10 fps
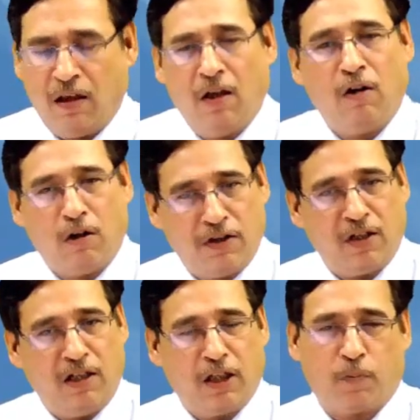
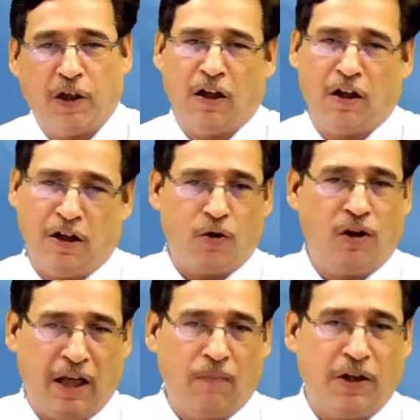logically speaking, control
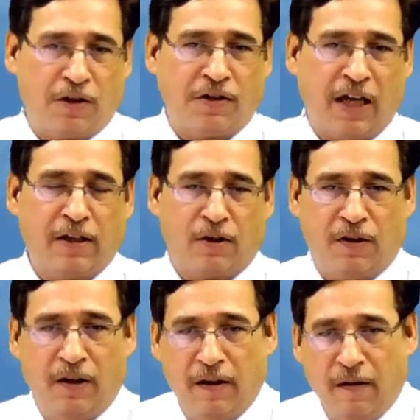can be exercised,
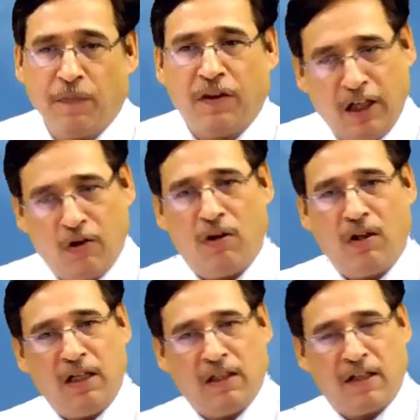then
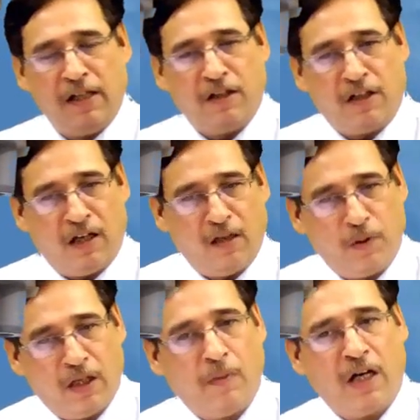only other entity can
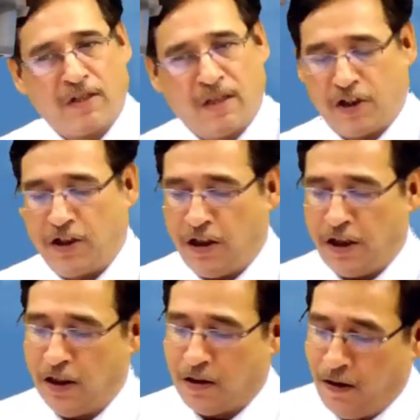become our
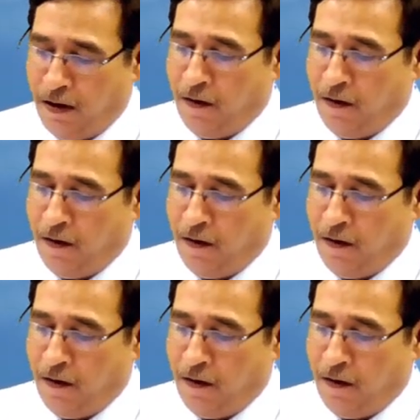subsidiaries.